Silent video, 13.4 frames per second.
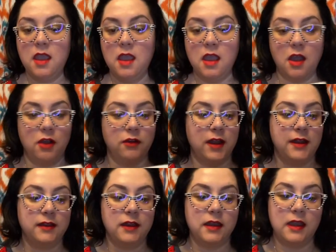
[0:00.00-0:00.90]
All right,
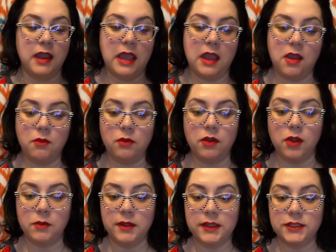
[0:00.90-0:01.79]
now we're
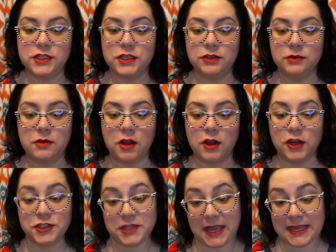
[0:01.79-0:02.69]
going to our
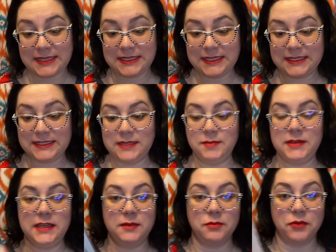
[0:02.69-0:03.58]
Jazzy
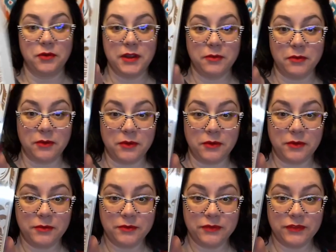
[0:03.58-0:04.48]
Cbd Pre-Roll.